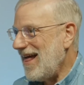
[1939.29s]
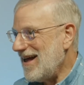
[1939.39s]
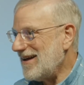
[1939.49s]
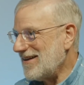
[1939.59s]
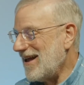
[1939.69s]

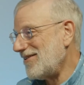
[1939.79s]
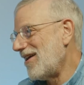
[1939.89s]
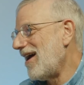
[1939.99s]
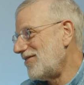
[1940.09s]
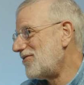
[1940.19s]

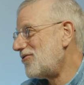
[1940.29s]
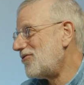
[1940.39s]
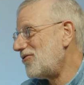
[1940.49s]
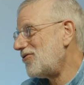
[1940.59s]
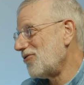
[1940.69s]
And
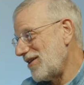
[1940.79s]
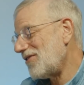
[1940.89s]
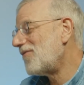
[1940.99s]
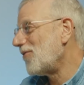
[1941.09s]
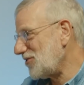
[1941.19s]
you'll get the
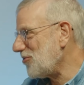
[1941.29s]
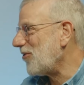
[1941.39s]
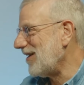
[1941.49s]
full story.